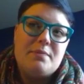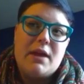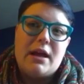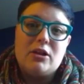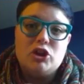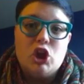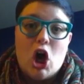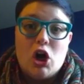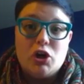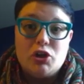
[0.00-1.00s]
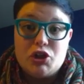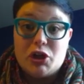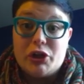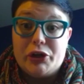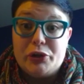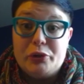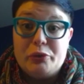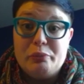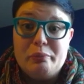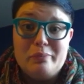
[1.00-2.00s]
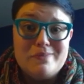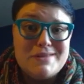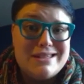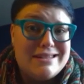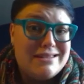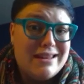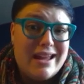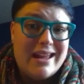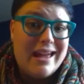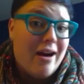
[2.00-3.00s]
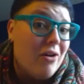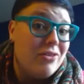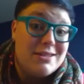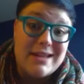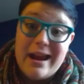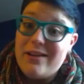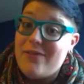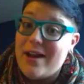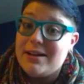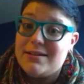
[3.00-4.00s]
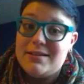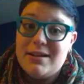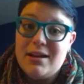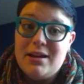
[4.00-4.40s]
like long-term like health side effects